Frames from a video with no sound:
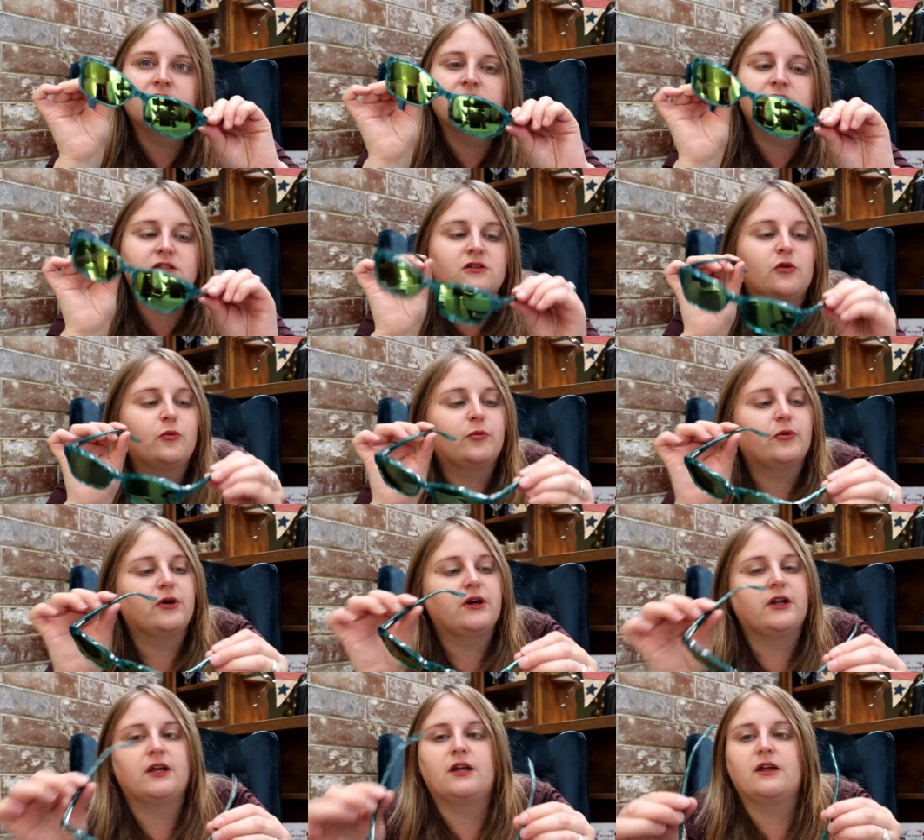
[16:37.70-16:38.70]
It's so
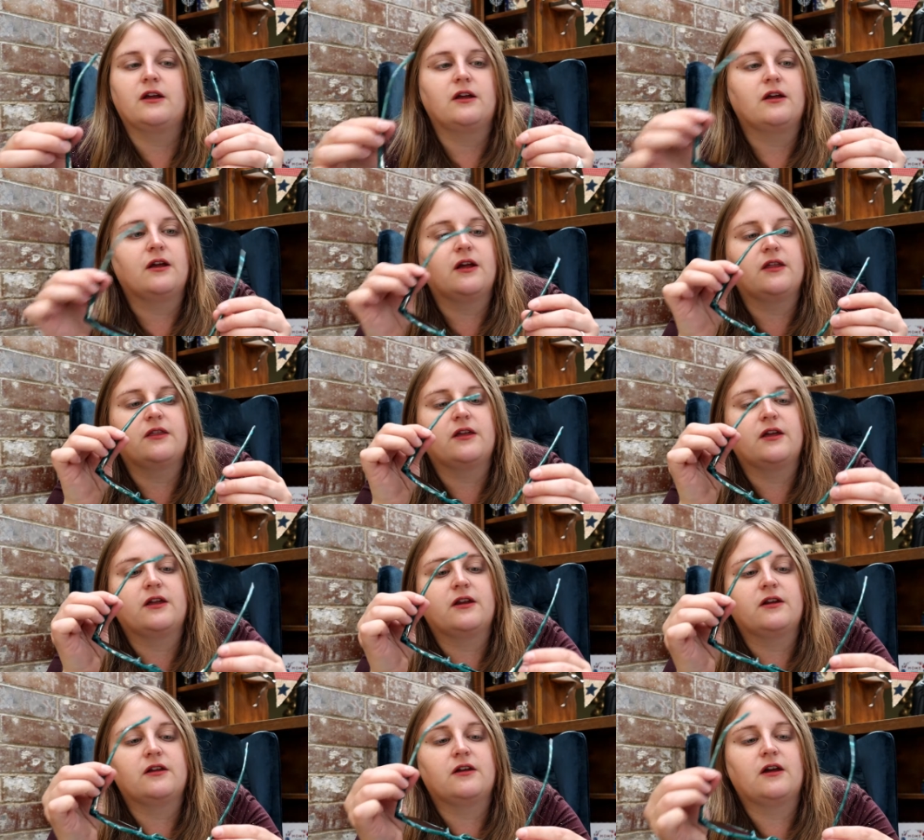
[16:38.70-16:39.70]
pretty. And
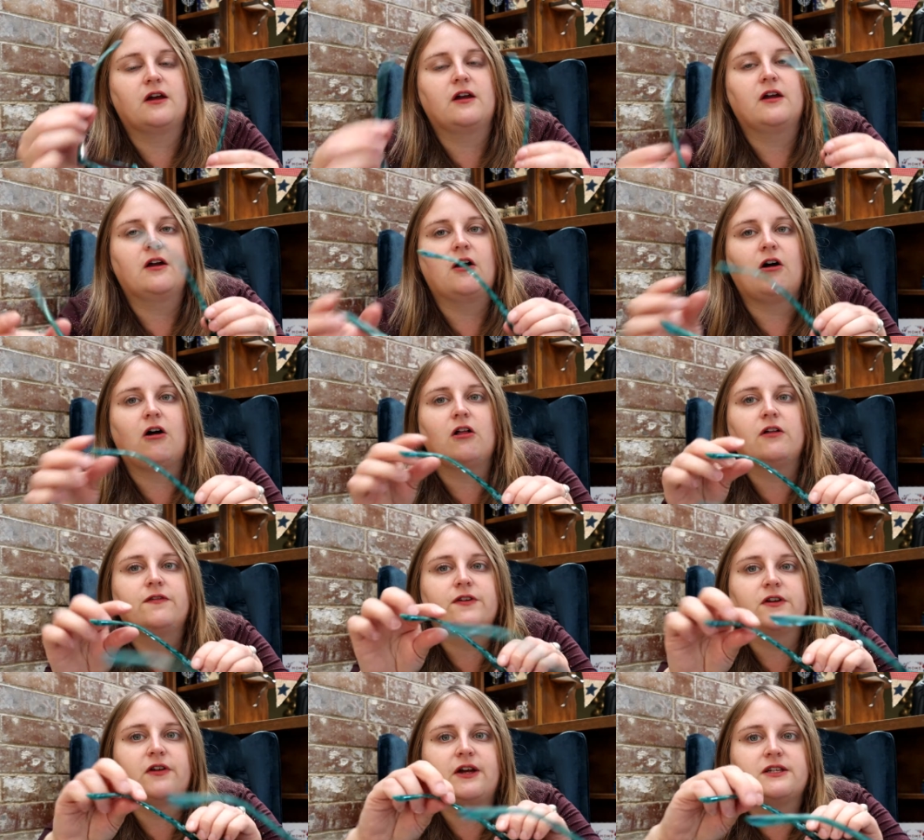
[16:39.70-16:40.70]
then all of
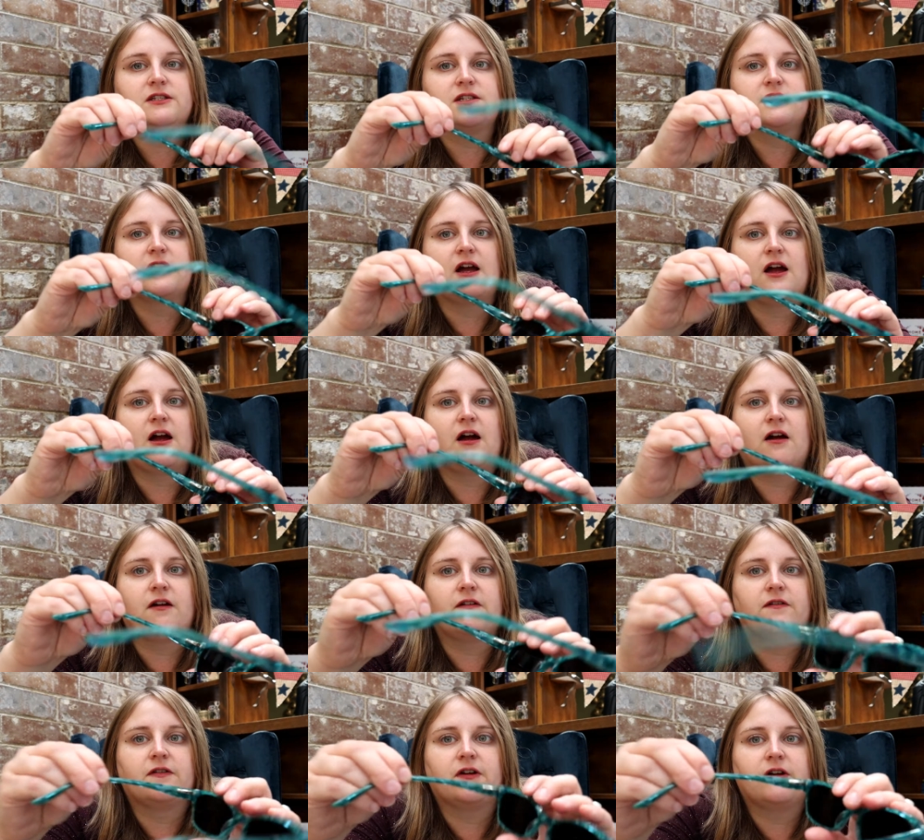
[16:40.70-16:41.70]
the glasses
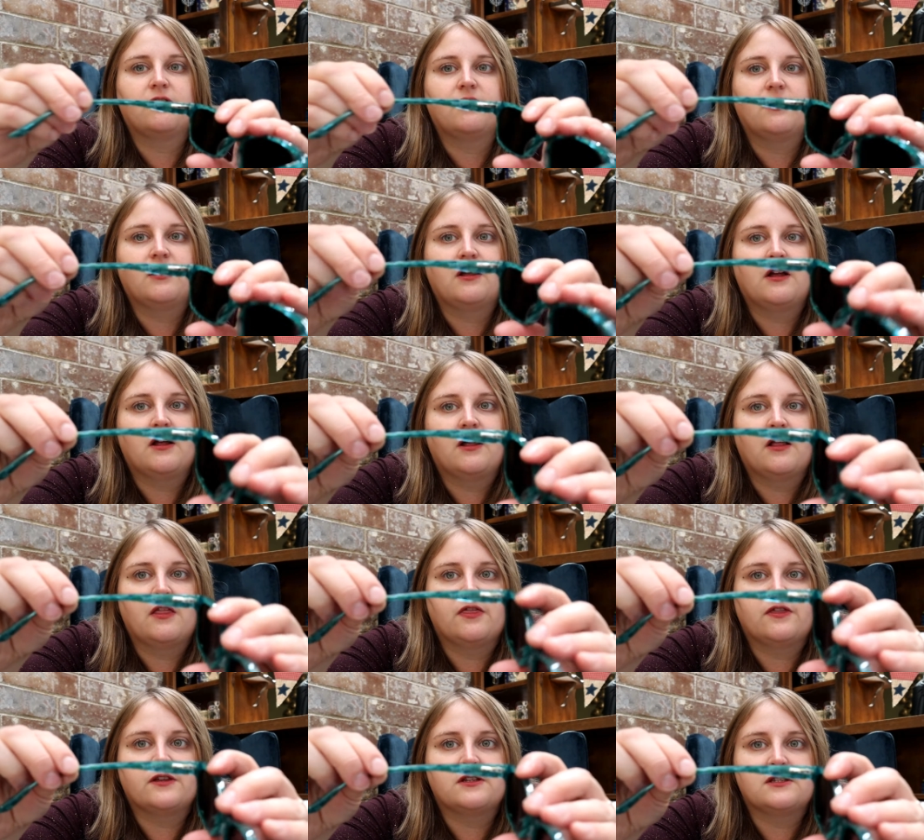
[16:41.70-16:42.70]
have
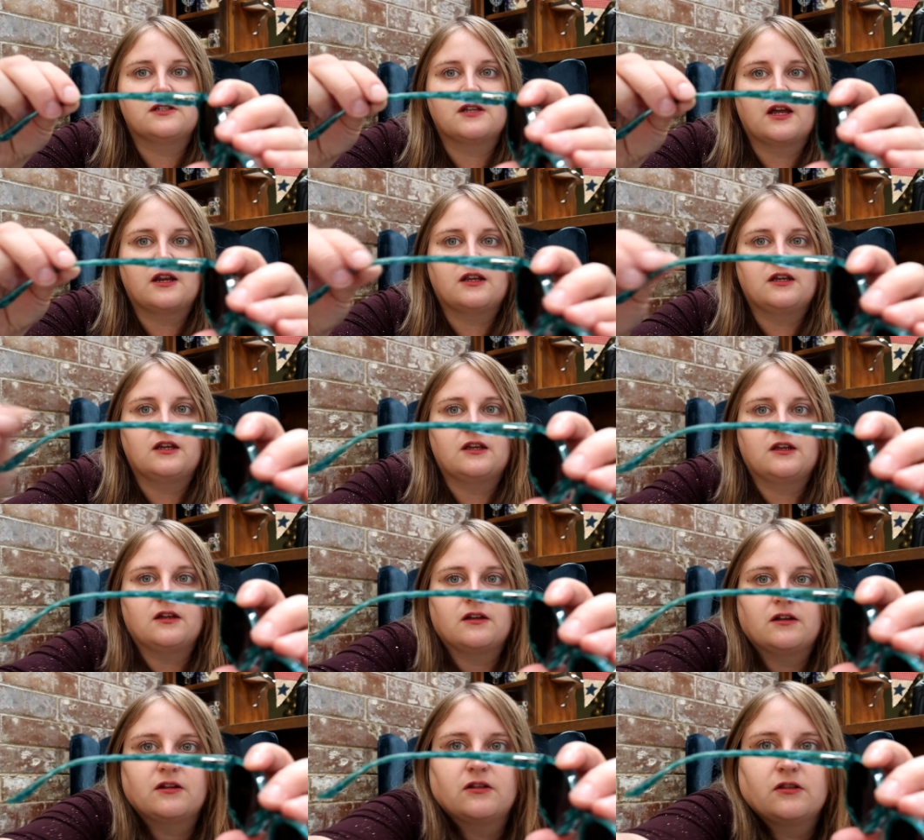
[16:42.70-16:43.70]
the
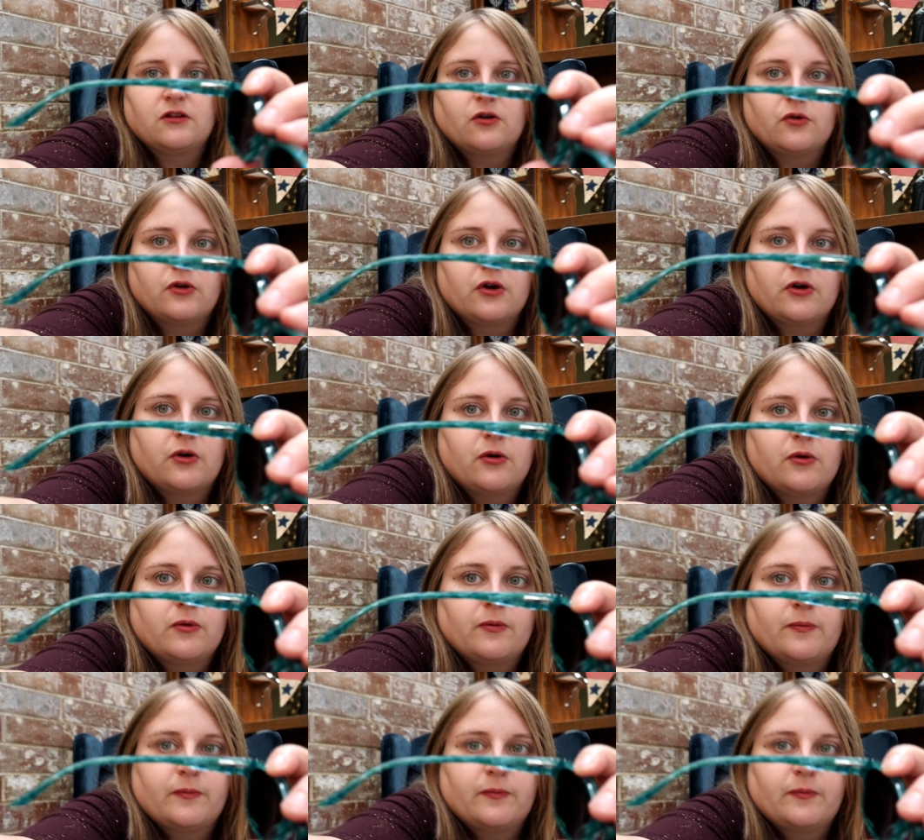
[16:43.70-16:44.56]
Zenni logo.